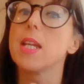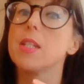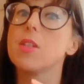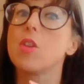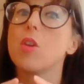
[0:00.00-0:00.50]

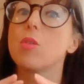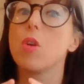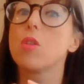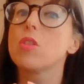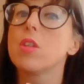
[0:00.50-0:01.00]
is no
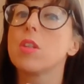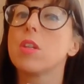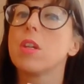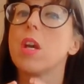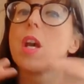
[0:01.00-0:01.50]
God,
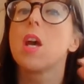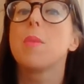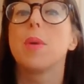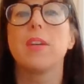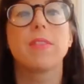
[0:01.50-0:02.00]

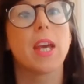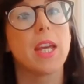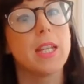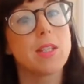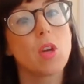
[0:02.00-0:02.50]
but if there
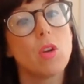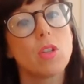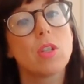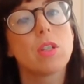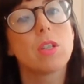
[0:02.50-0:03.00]
is
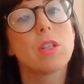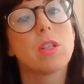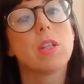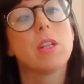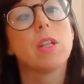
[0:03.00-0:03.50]
God,
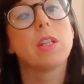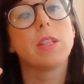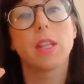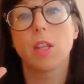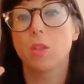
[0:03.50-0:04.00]

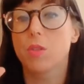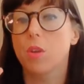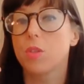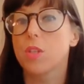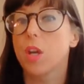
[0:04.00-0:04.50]
then those
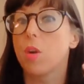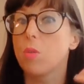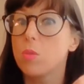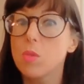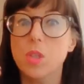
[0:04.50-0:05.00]
gods are
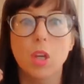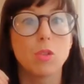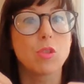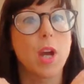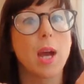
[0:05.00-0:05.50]
also
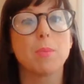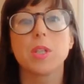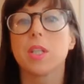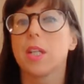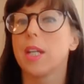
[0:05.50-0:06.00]

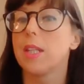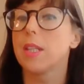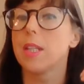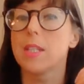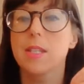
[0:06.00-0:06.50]
trapped in
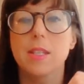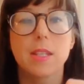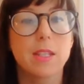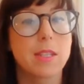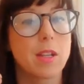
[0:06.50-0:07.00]
this
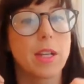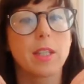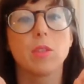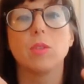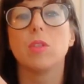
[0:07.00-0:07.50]

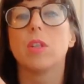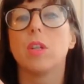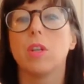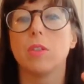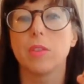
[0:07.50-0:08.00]
cycle
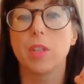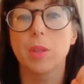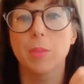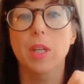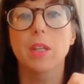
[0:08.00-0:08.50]
of
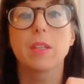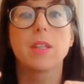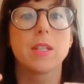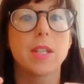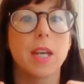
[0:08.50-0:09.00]
birth,
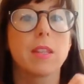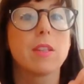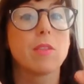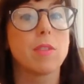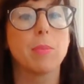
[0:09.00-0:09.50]
death,
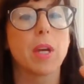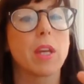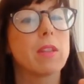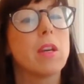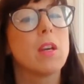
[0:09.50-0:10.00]

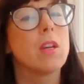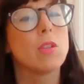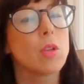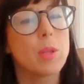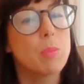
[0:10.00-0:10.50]
rebirth.
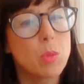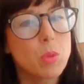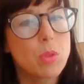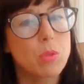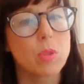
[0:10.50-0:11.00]
Not an
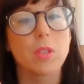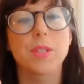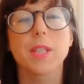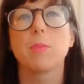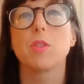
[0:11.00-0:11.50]
immortal
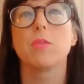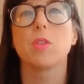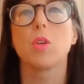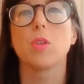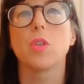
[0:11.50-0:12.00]
concept of
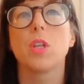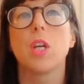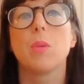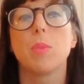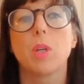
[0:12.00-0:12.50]
God,
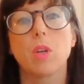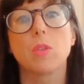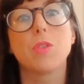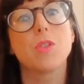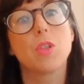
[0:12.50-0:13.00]
but
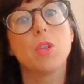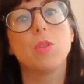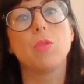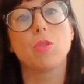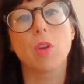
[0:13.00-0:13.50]
gods
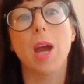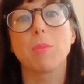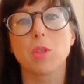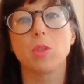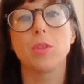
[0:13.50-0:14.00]
too
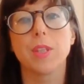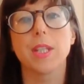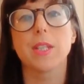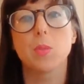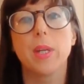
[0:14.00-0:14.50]
trapped on
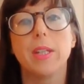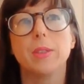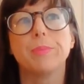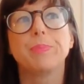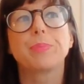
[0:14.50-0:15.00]
this
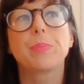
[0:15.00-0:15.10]
wheel.